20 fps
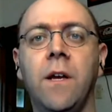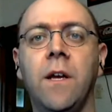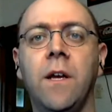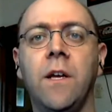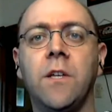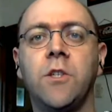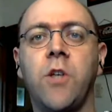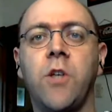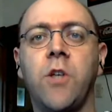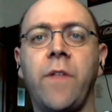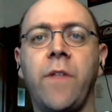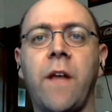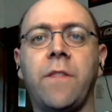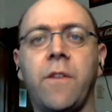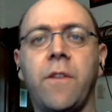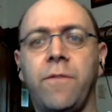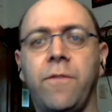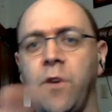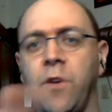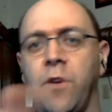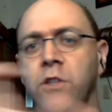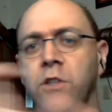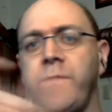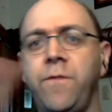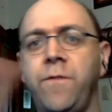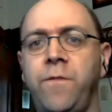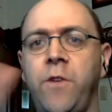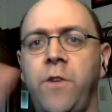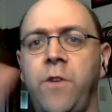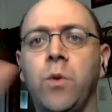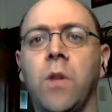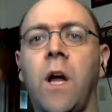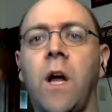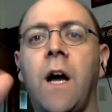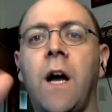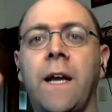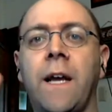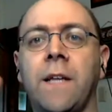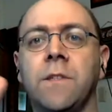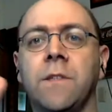so that the first few
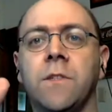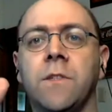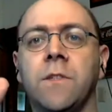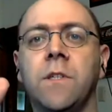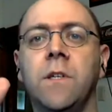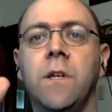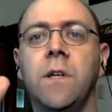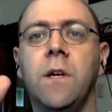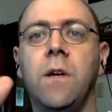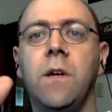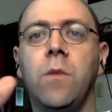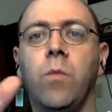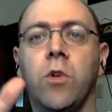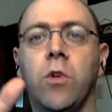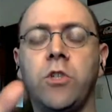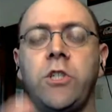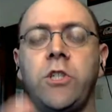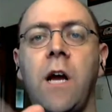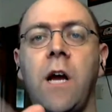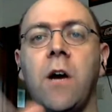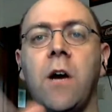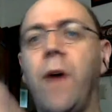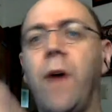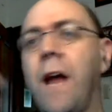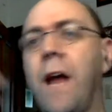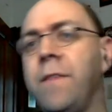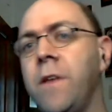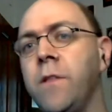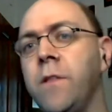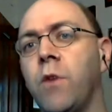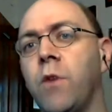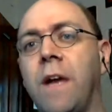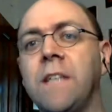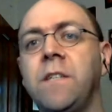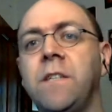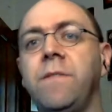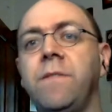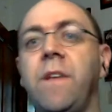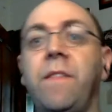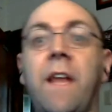lines will show, and then the rest
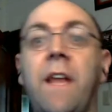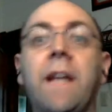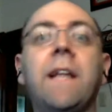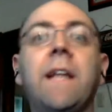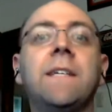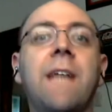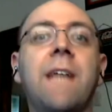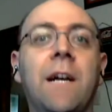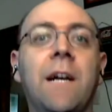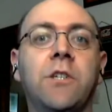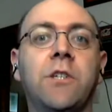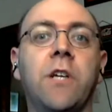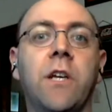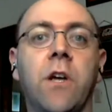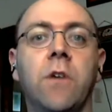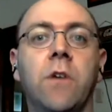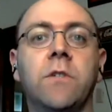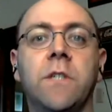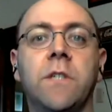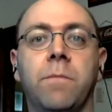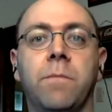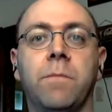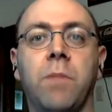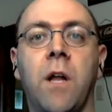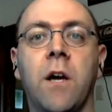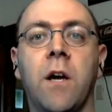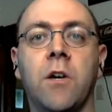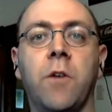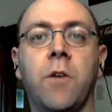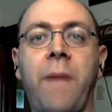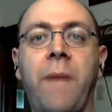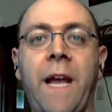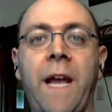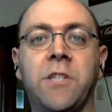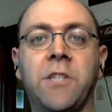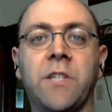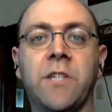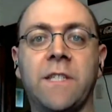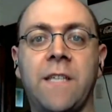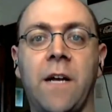of it they need to actually go to the Blogger page
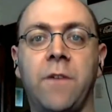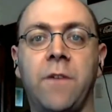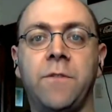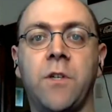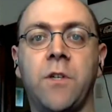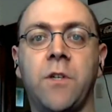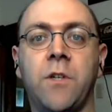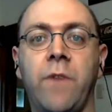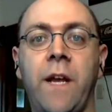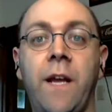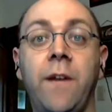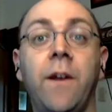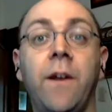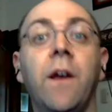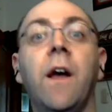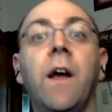itself to read.